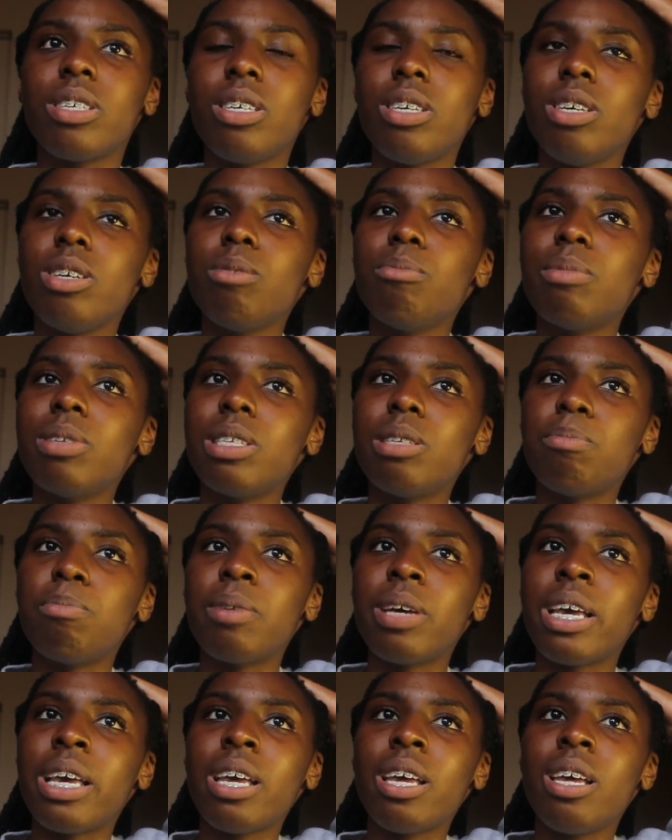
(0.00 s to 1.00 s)
humans,
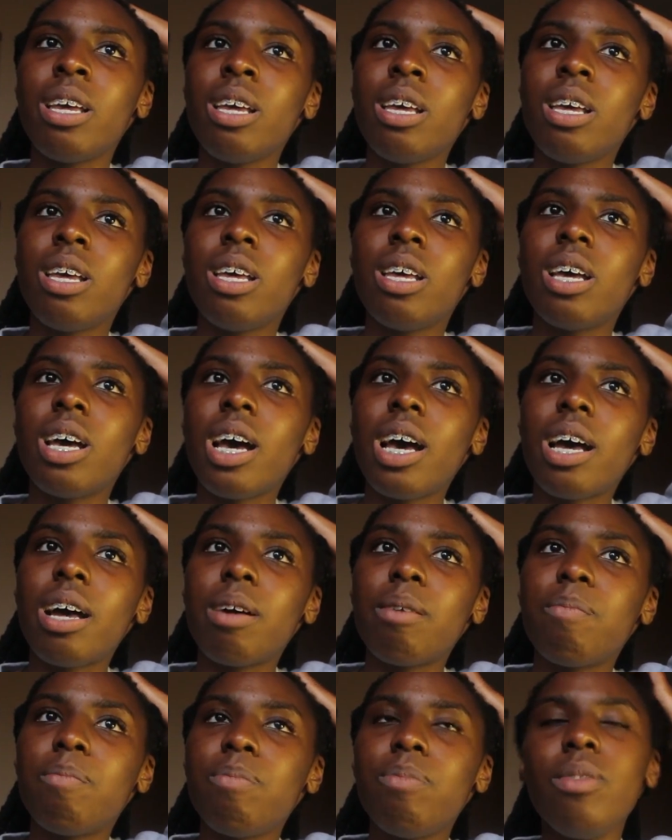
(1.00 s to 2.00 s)
but,
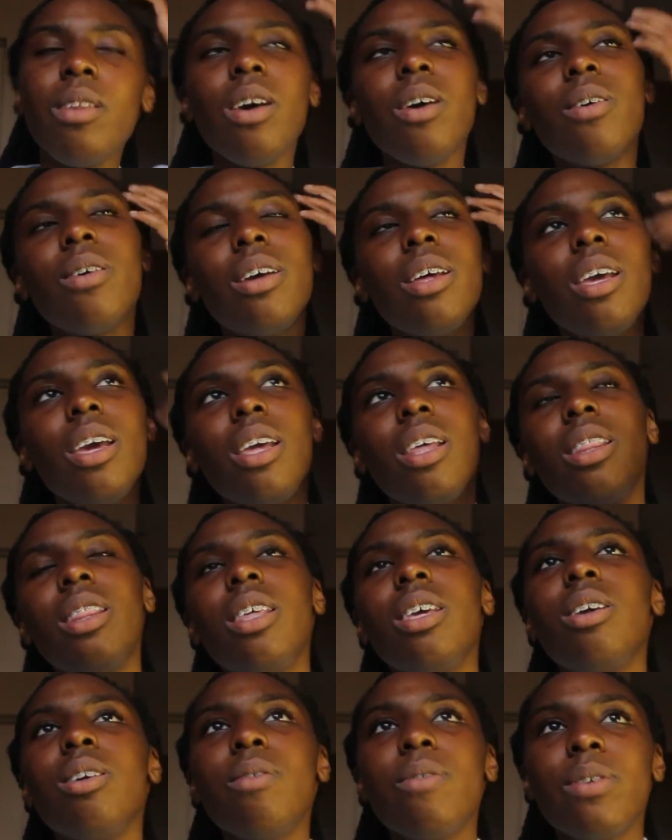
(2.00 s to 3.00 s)
the
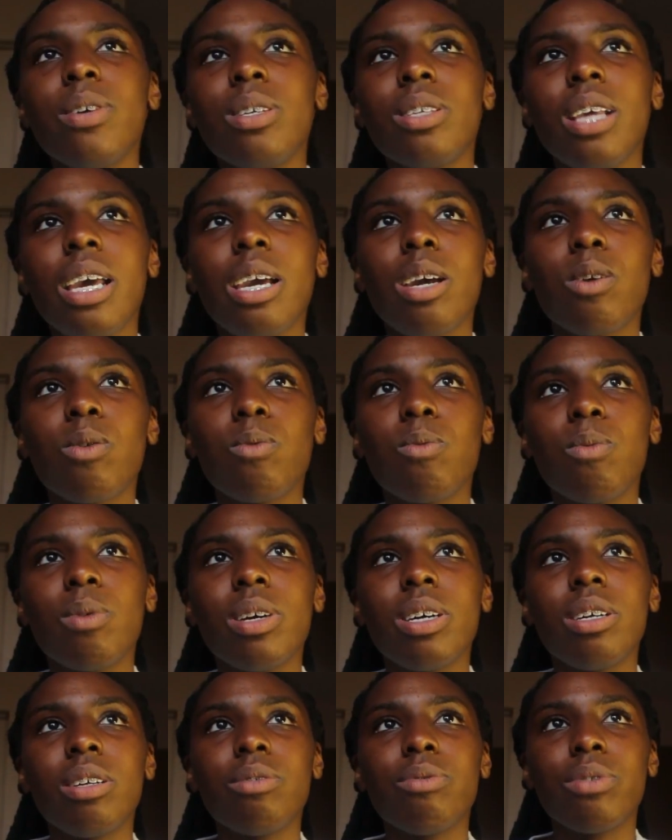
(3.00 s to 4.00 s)
universe, like,
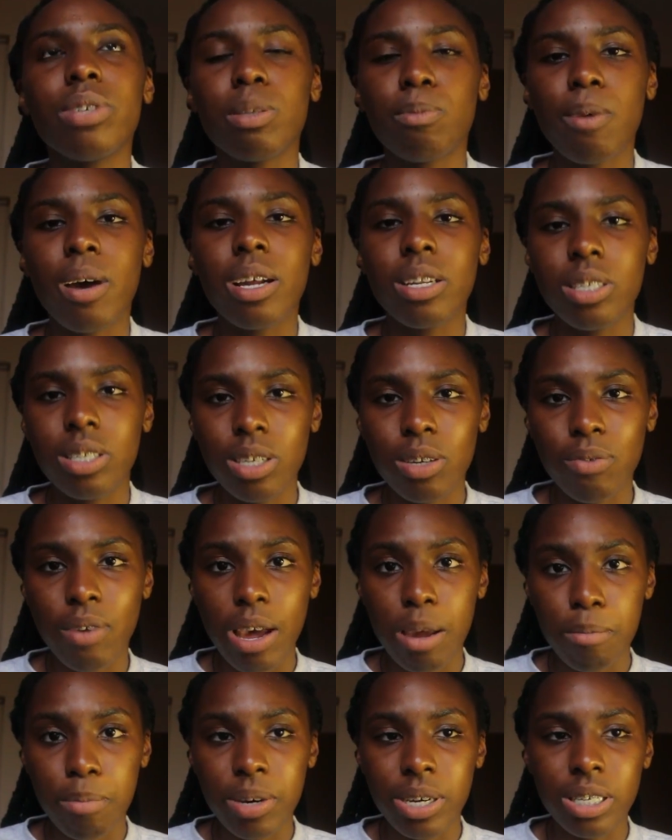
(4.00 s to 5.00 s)
will respond to your
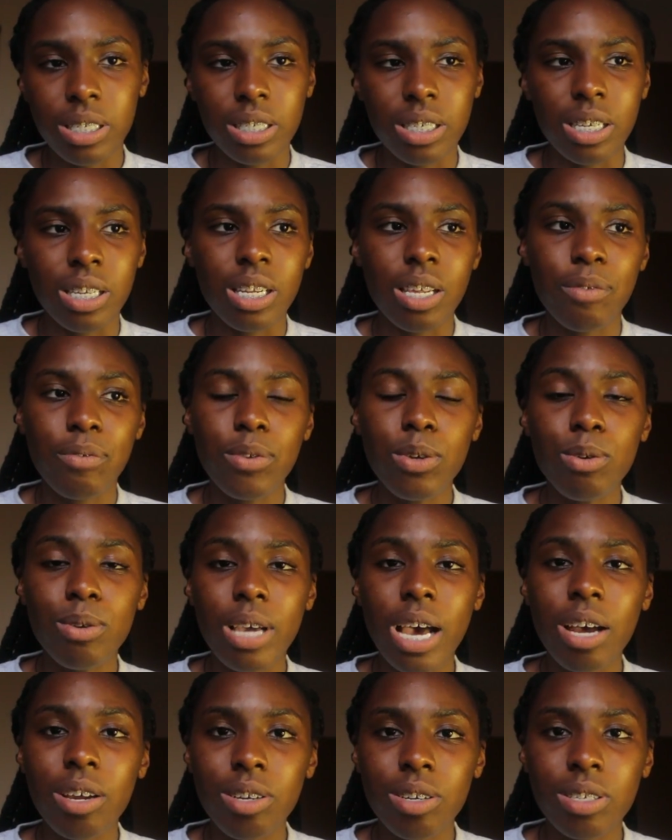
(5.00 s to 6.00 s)
vibration. If you
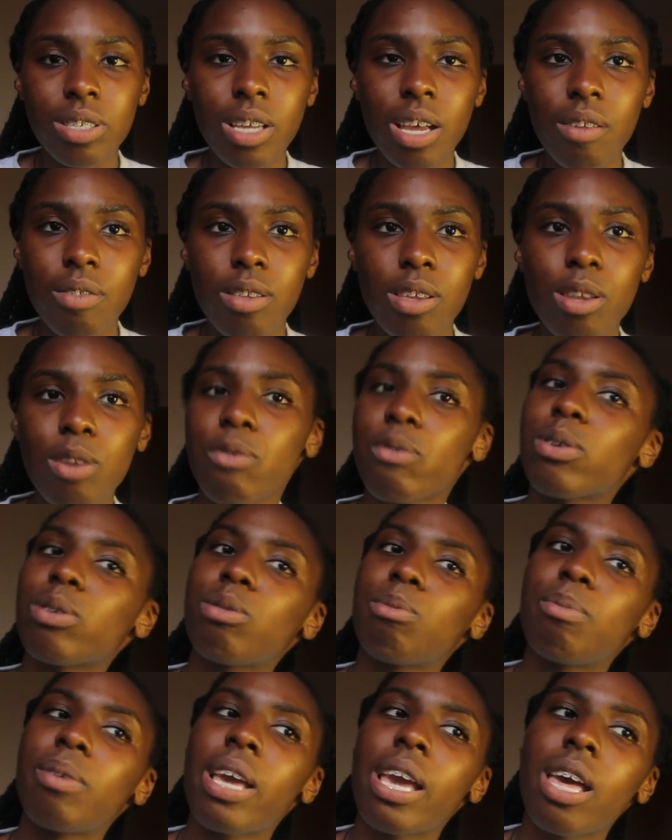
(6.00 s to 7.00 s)
doubt yourself, the
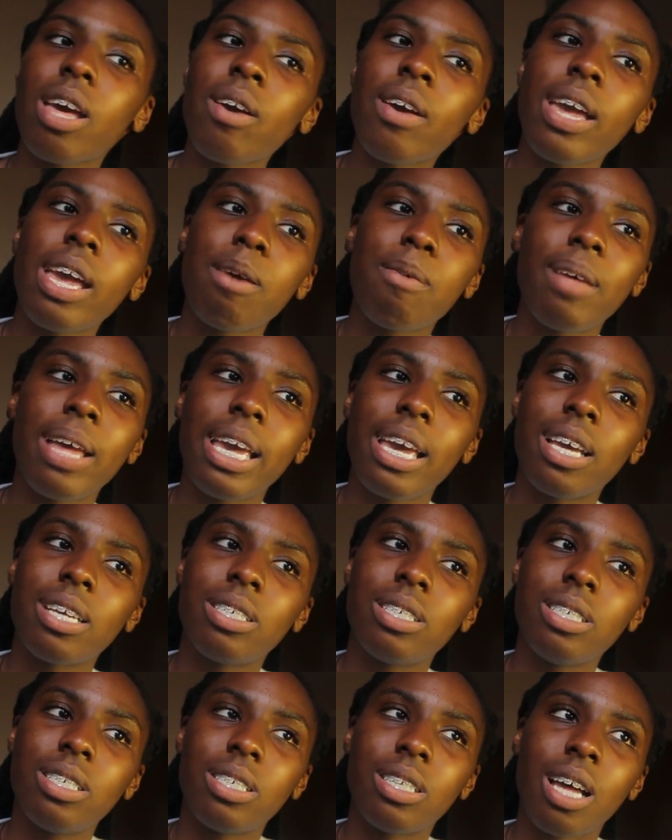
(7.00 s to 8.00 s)
universe will be like, okay, well, I
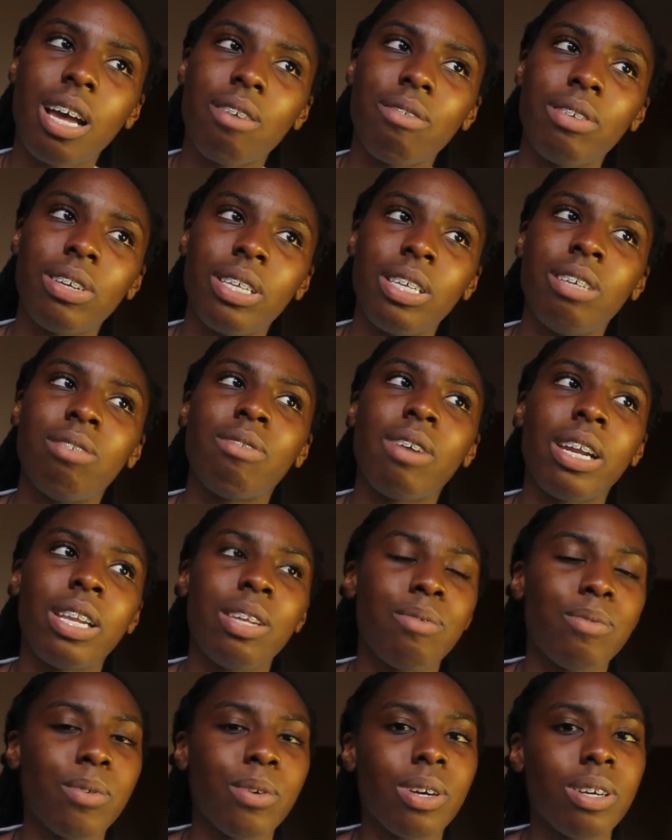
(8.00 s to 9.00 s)
guess she's not really
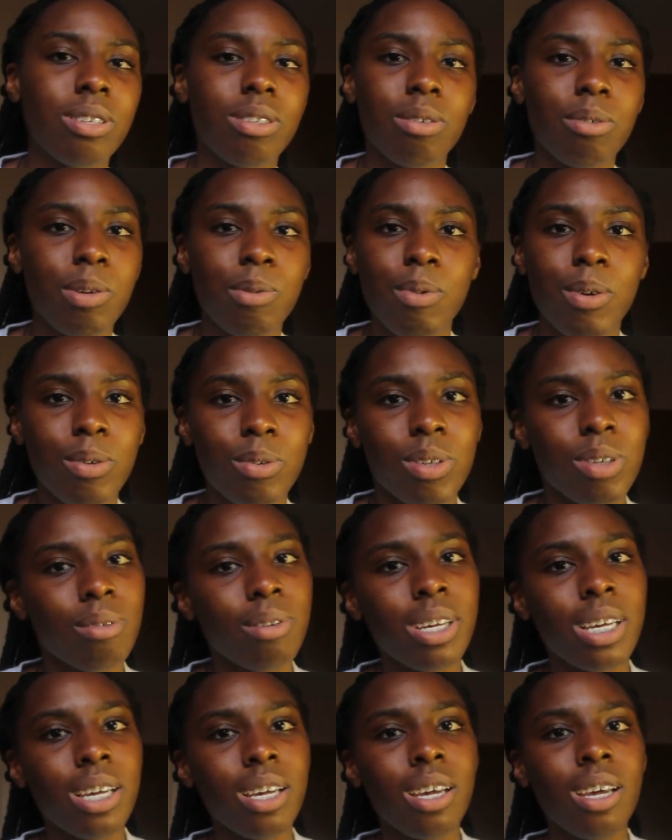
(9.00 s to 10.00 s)
ready for it, so we won't do
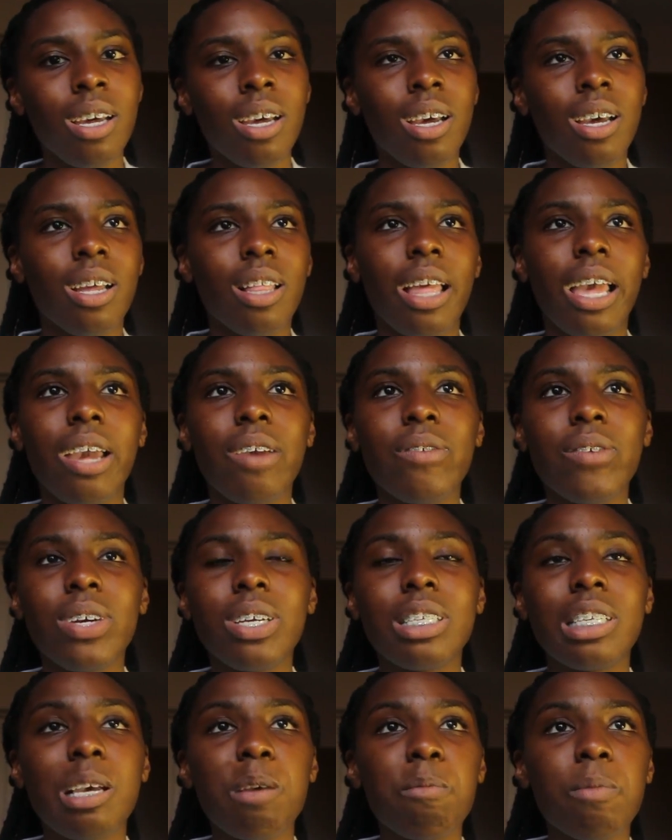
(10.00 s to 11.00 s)
it. Like, for
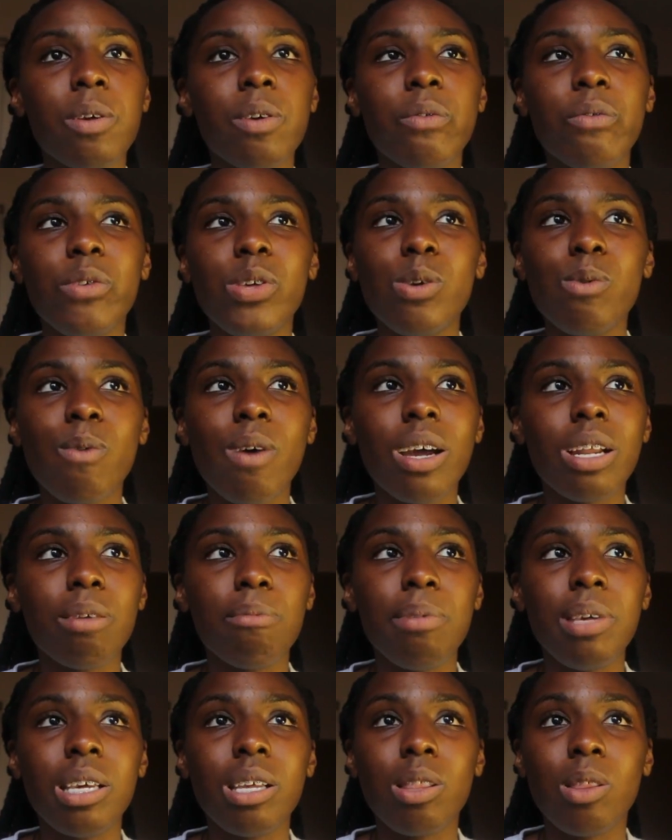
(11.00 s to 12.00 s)
example, if you want to
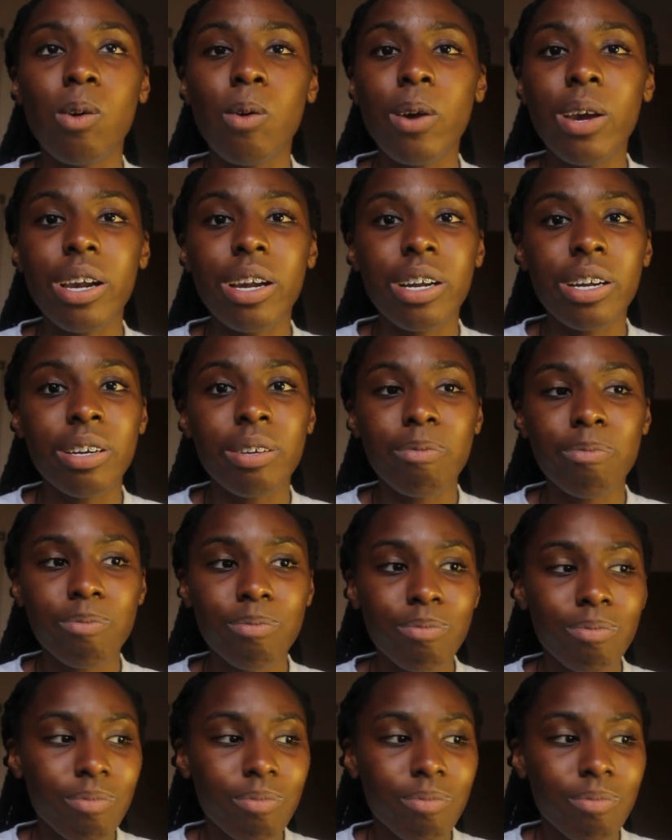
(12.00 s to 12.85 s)
be a lawyer,